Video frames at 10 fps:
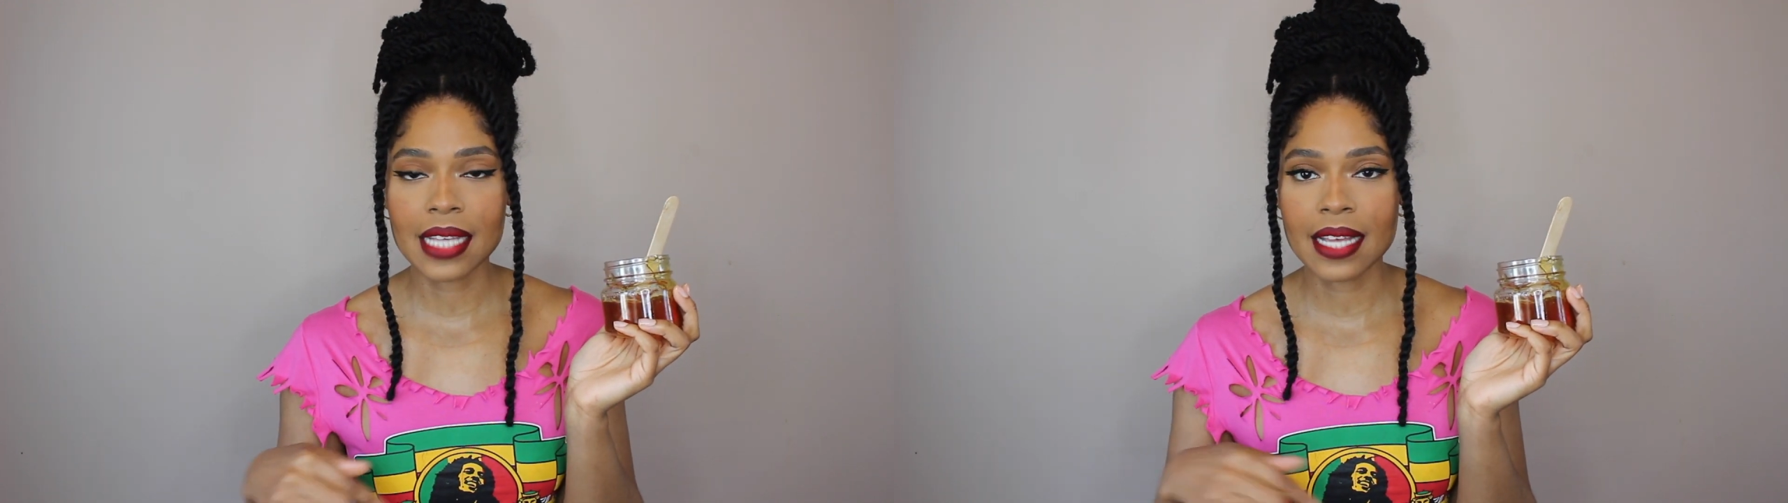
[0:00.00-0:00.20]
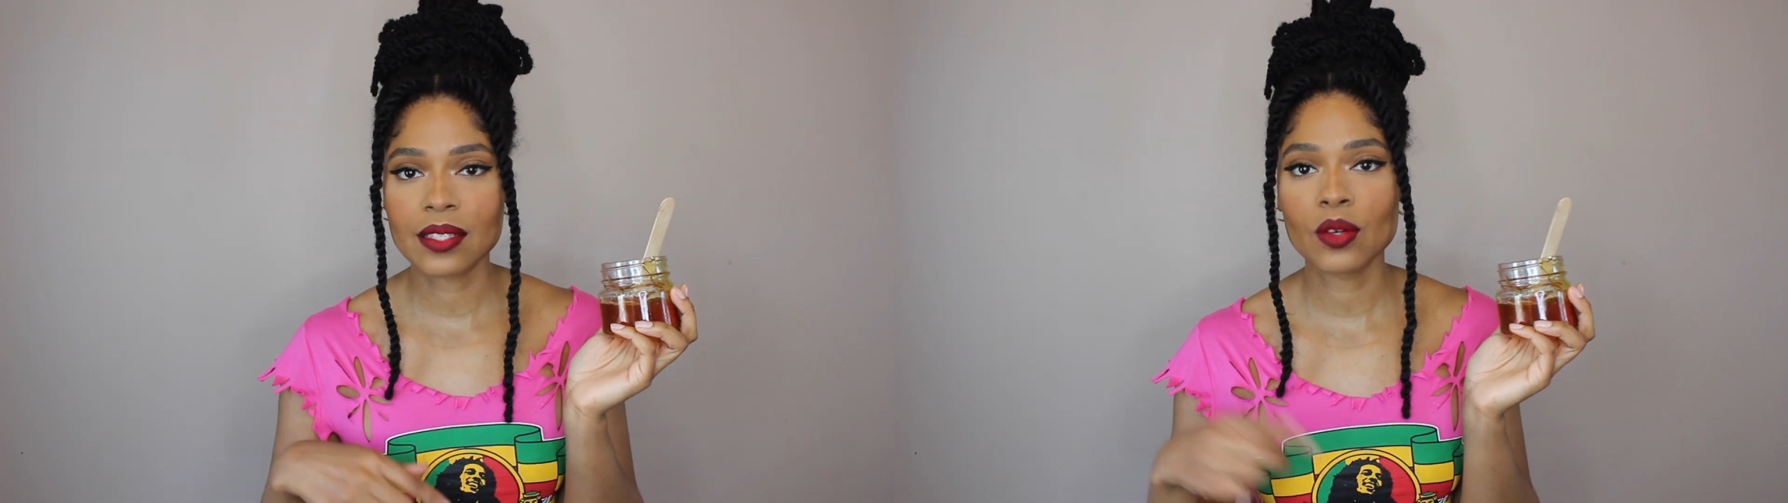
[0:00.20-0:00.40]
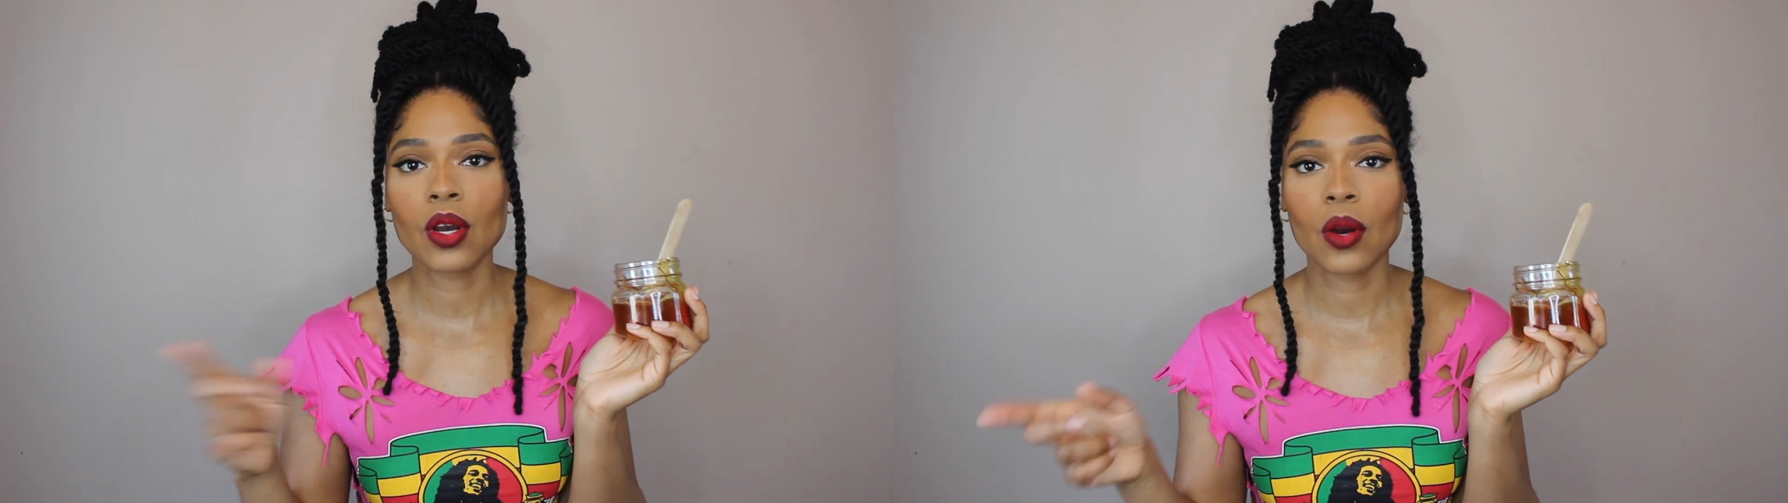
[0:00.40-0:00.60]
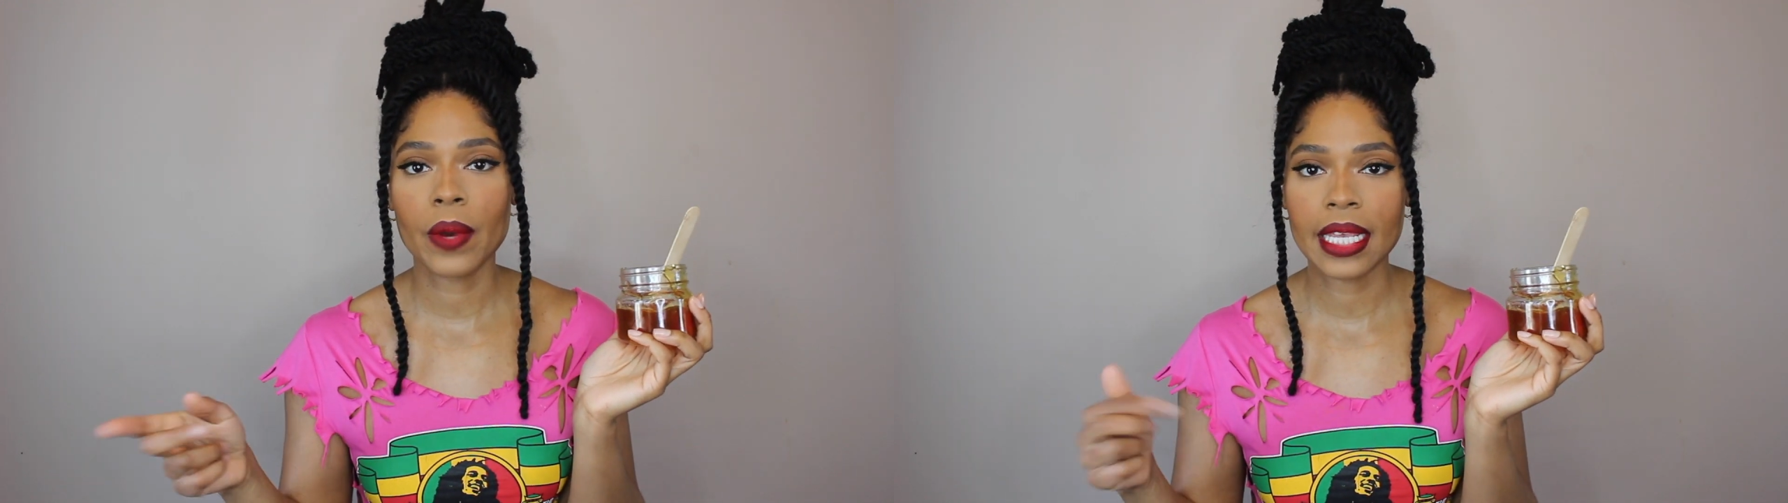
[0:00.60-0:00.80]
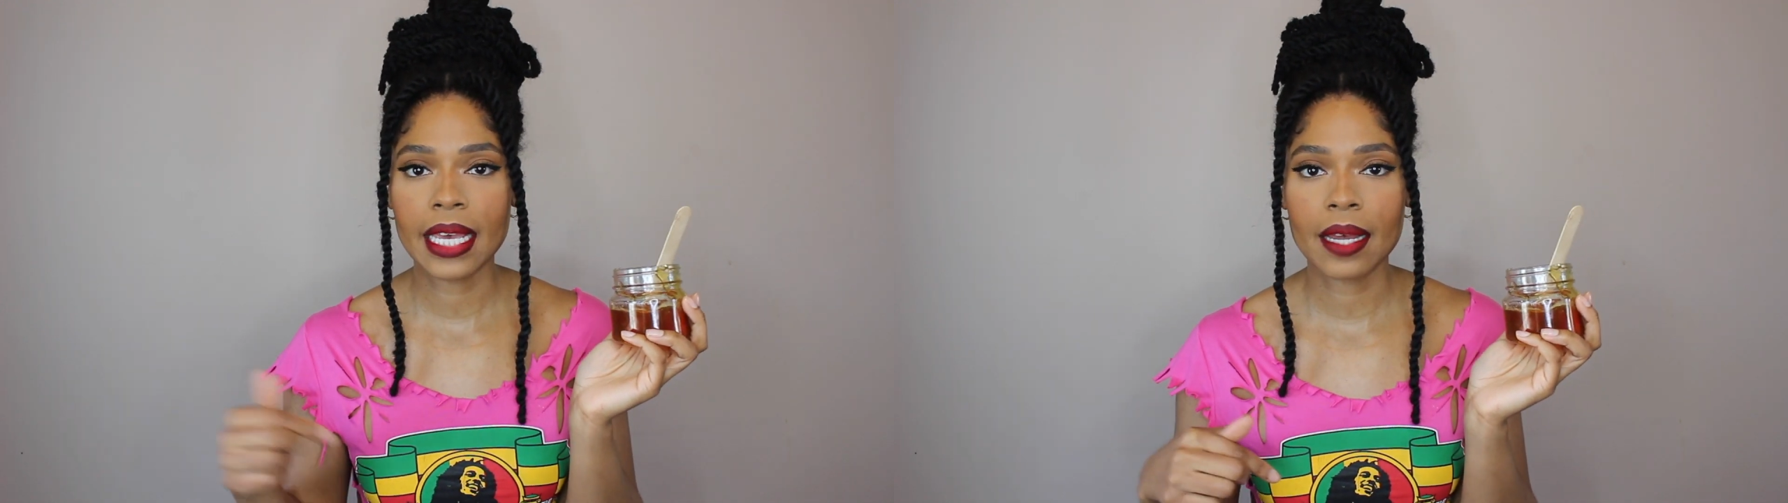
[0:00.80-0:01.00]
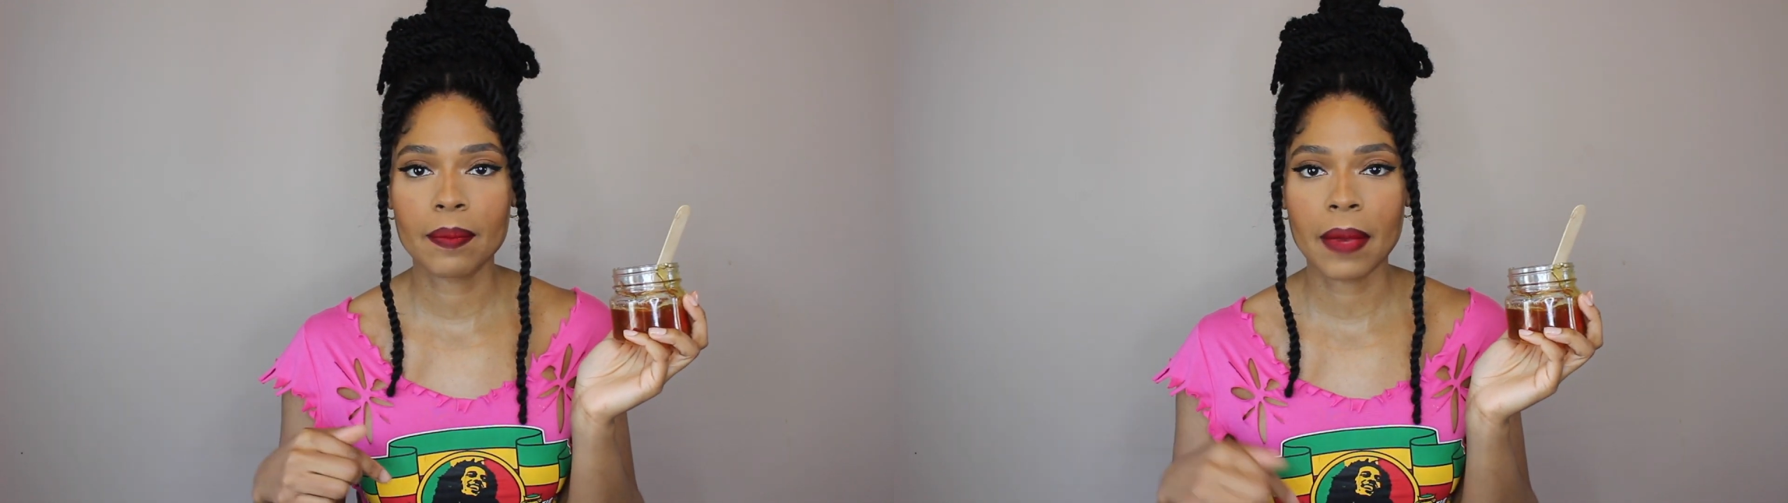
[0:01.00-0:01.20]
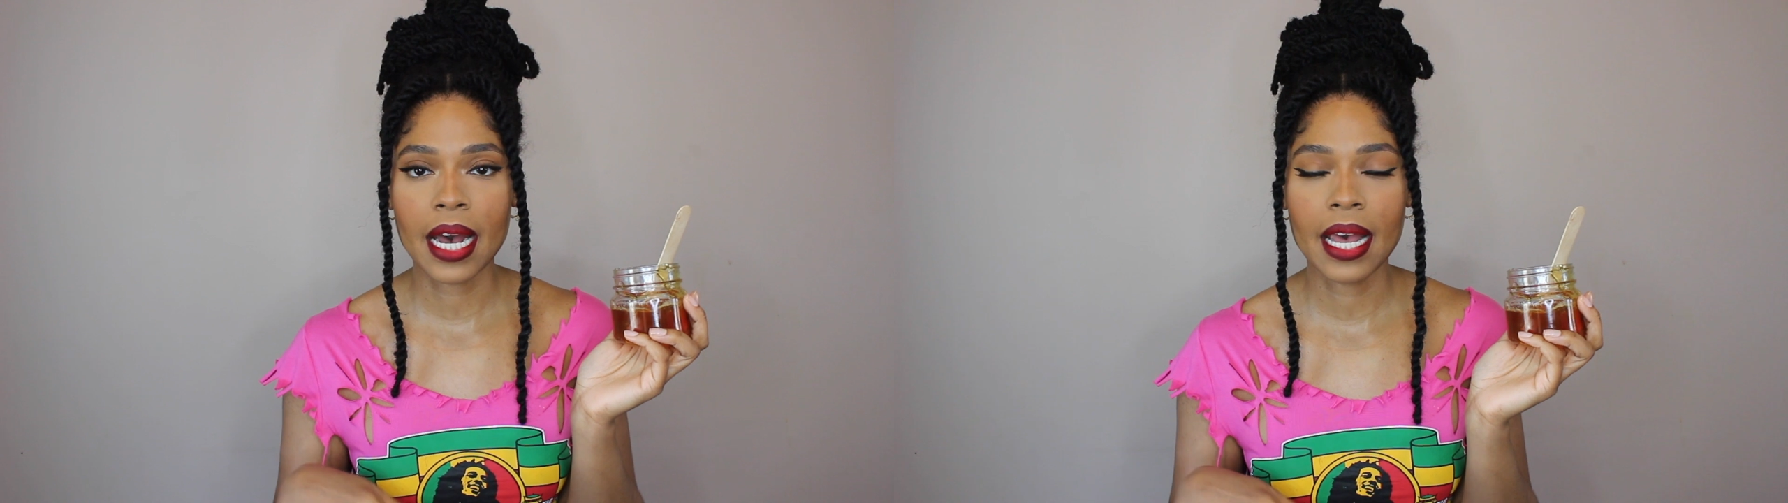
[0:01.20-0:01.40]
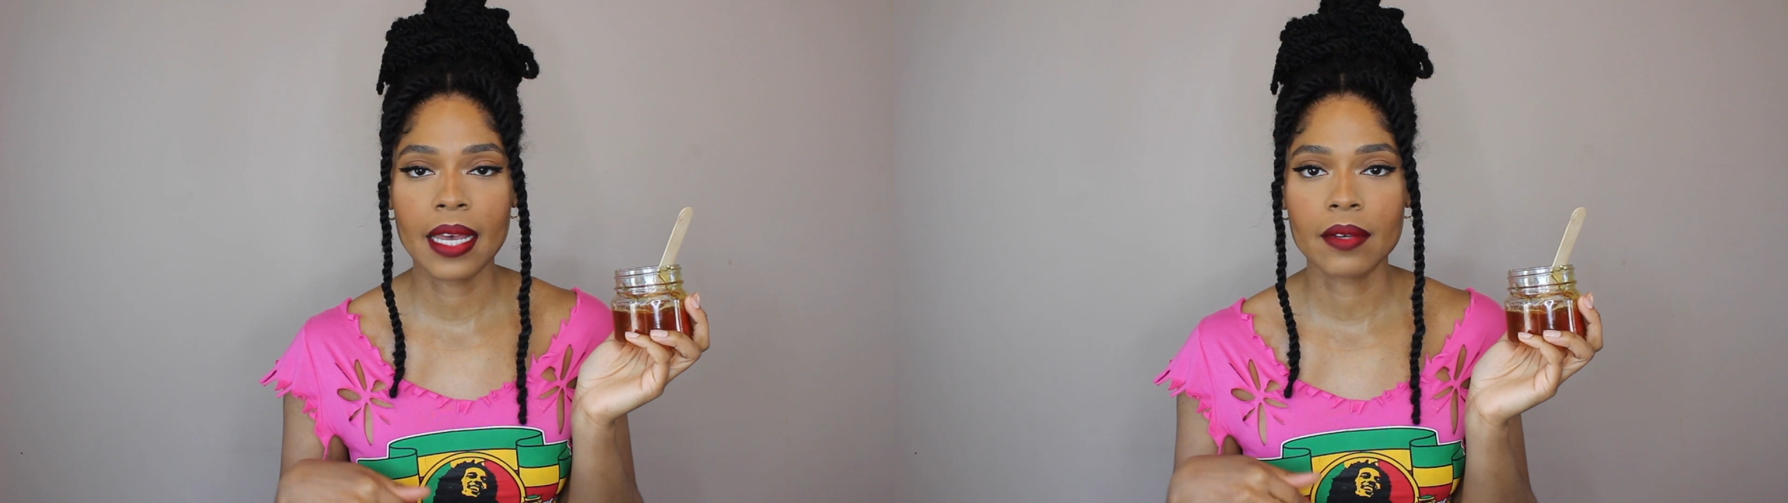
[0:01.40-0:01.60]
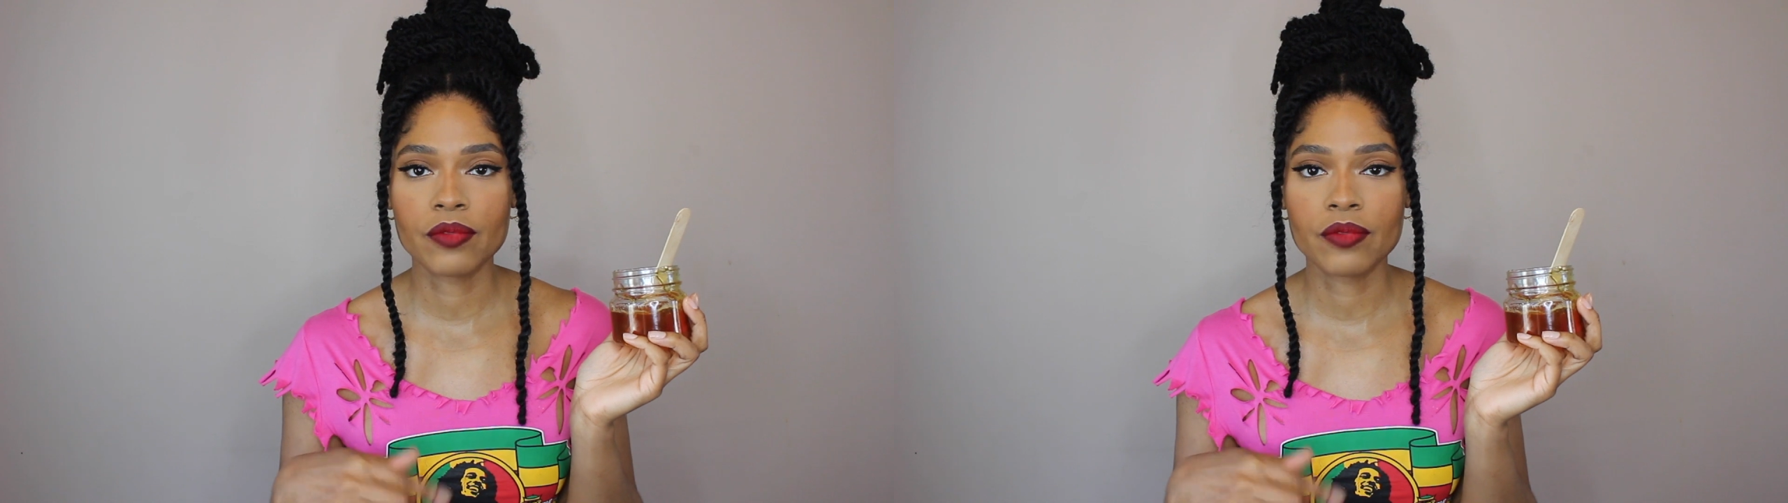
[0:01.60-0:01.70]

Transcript: I still go and get my